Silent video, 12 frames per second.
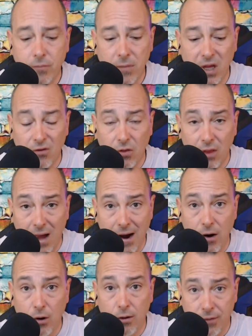is a
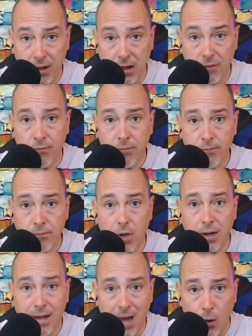liar, a thief,
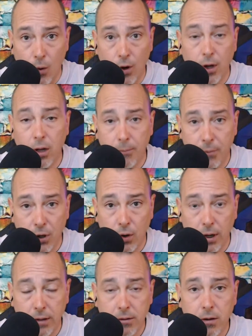a coward, a
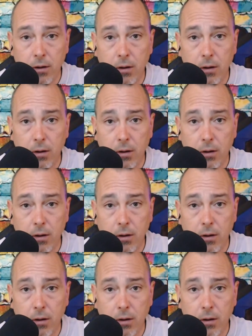hypocrite,